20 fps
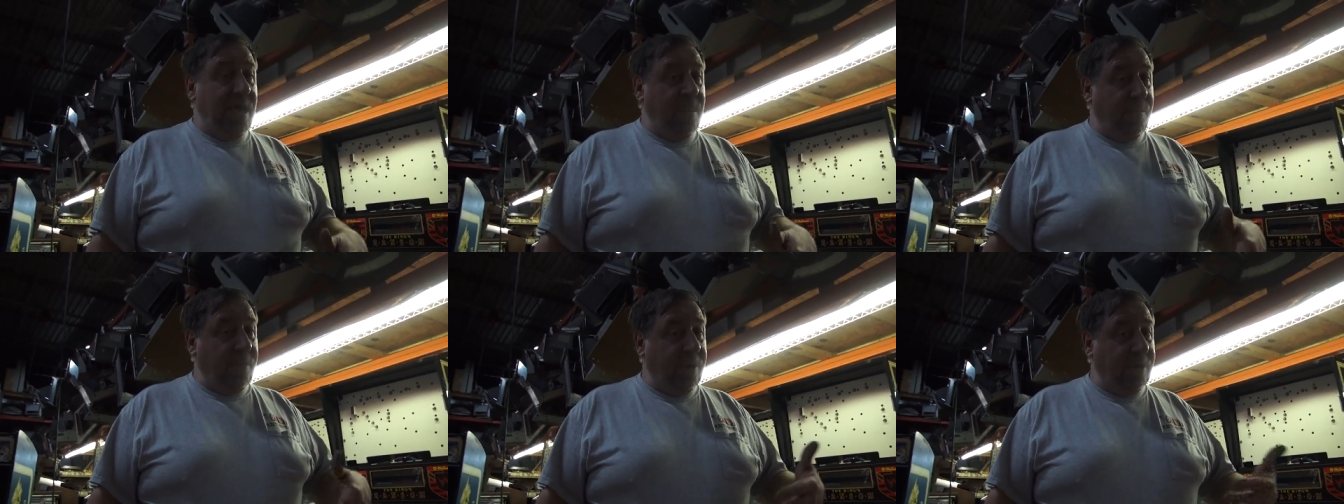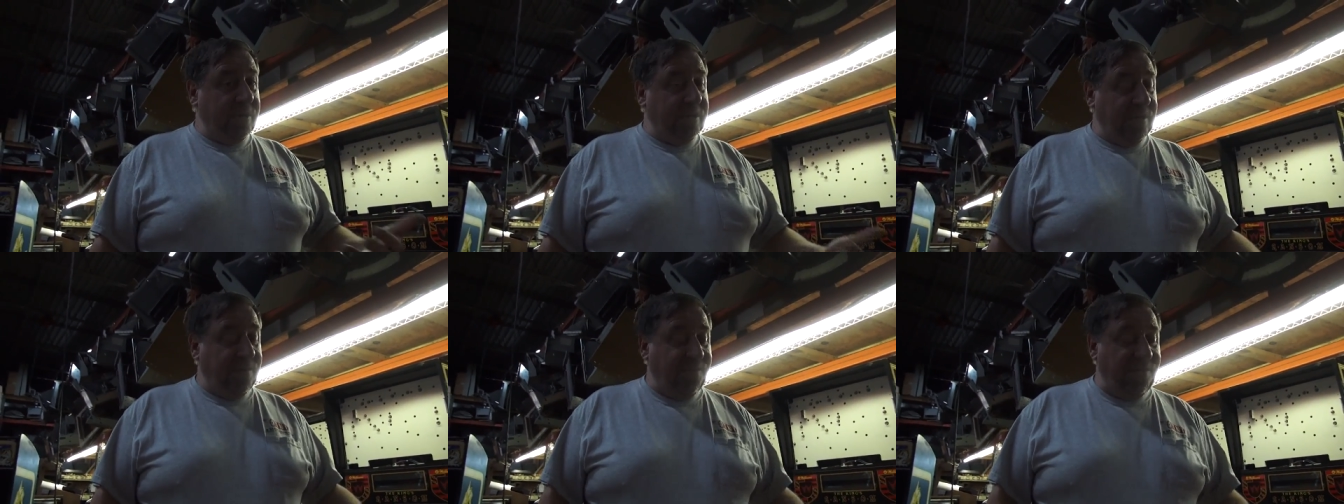
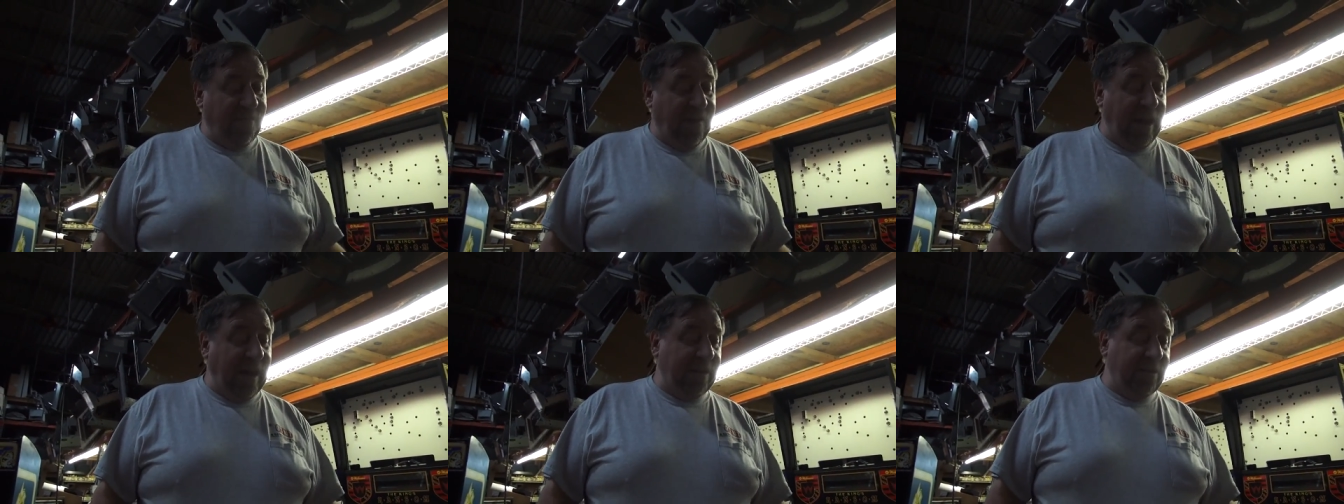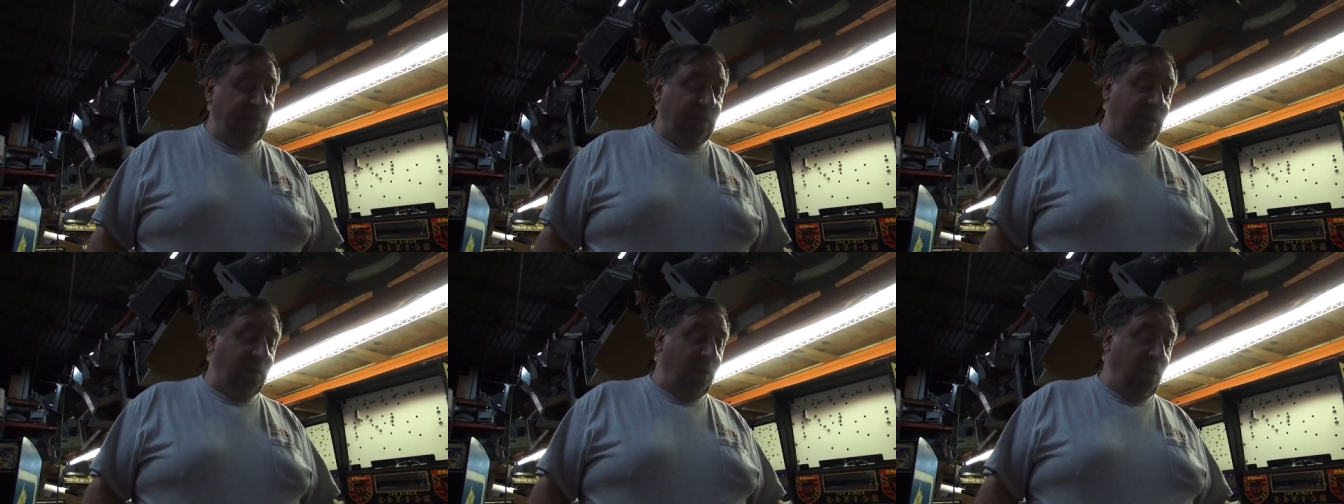because in
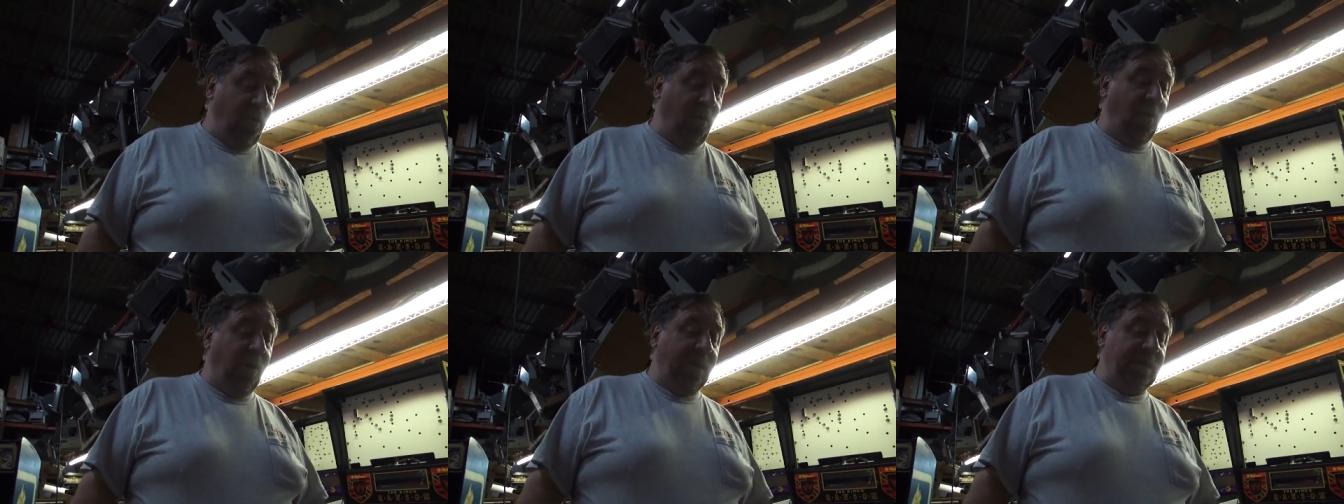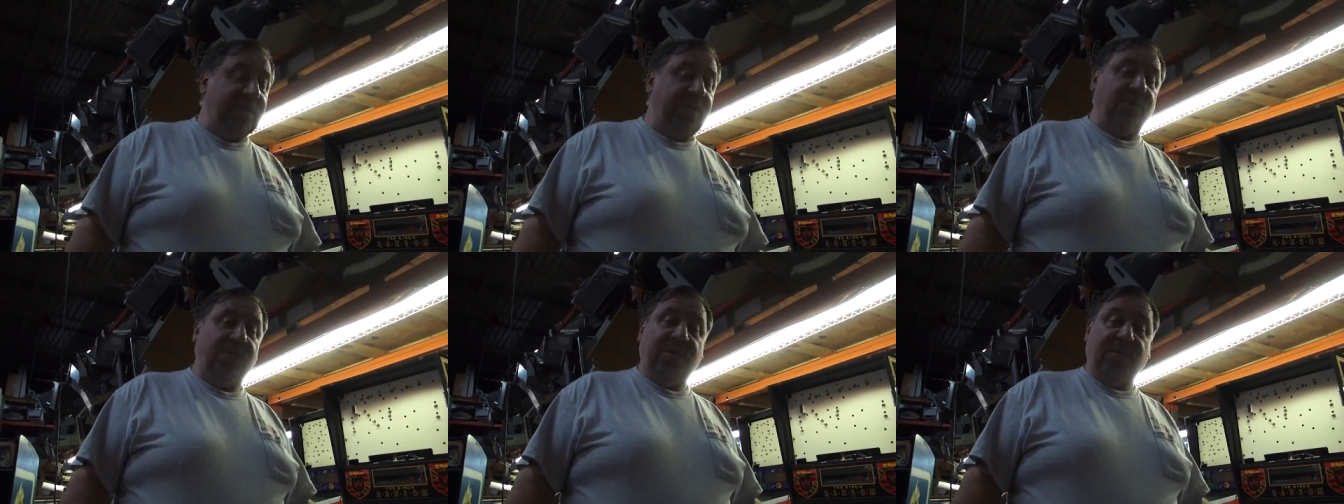fact their
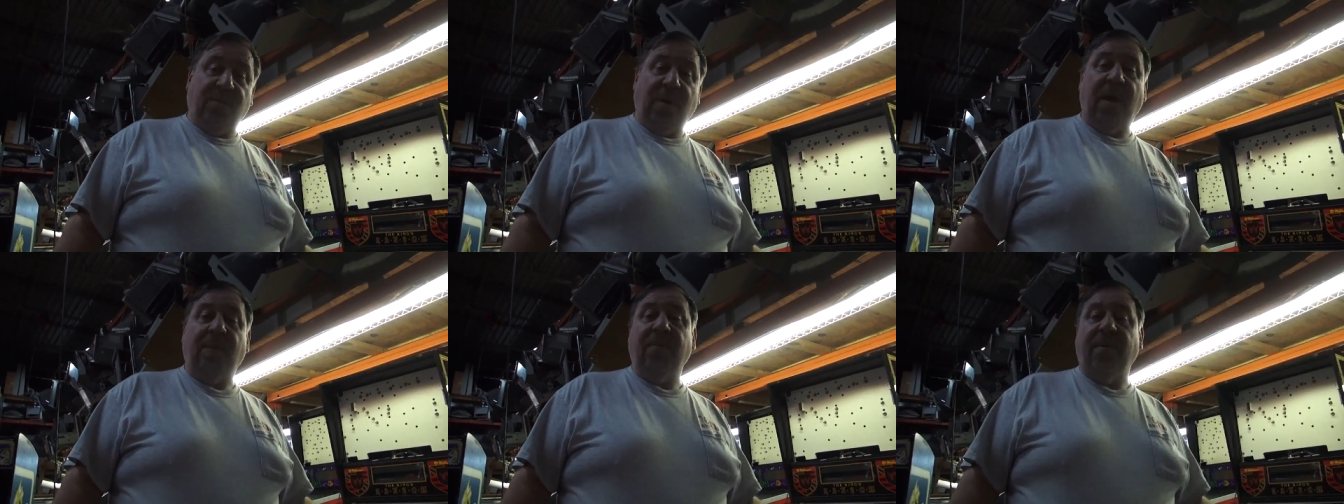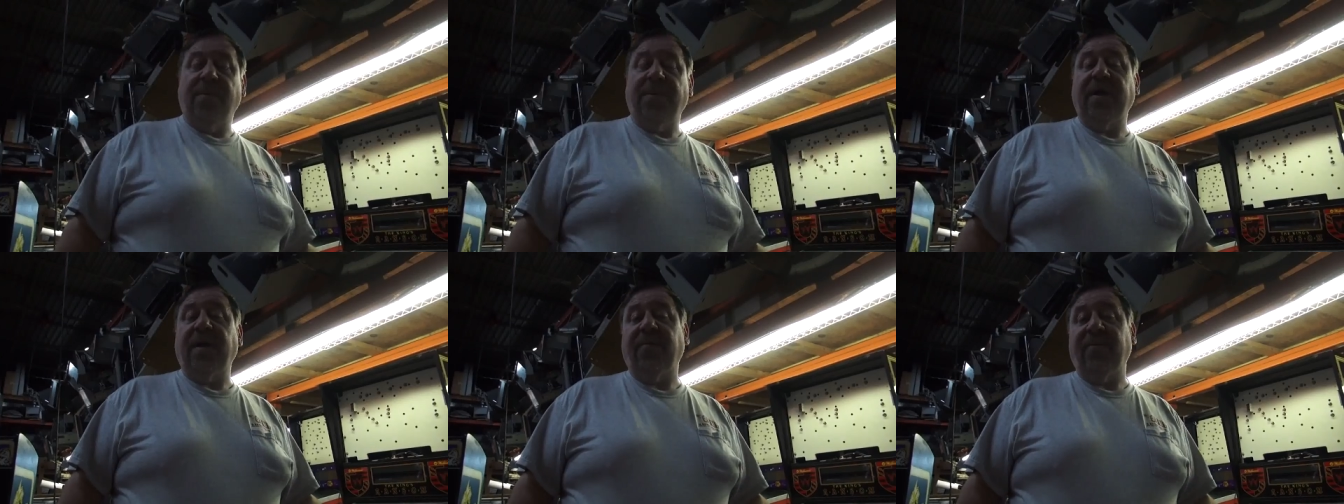cost was
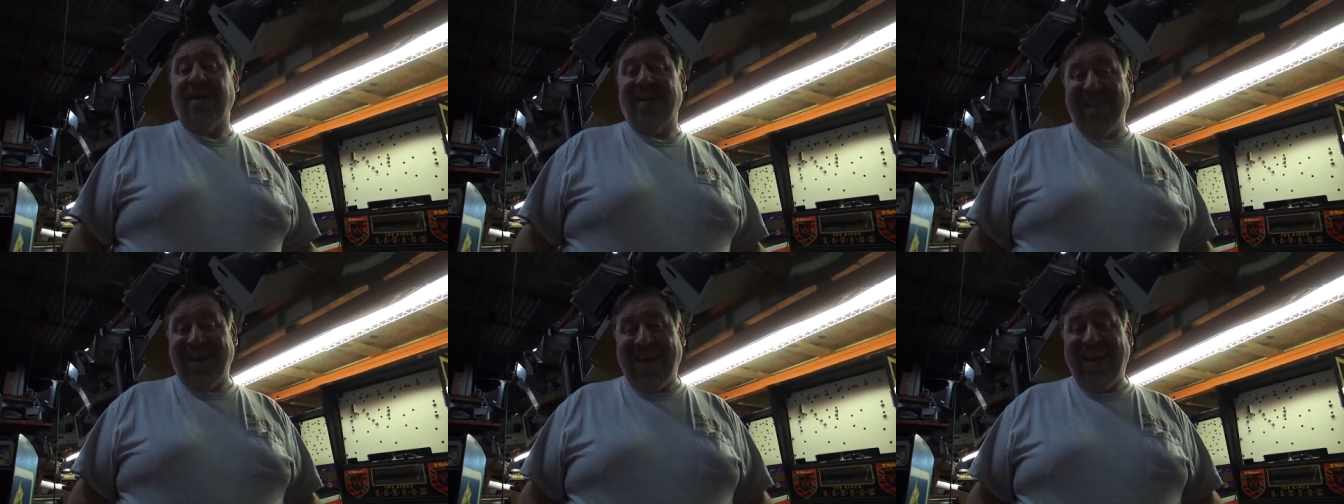probably around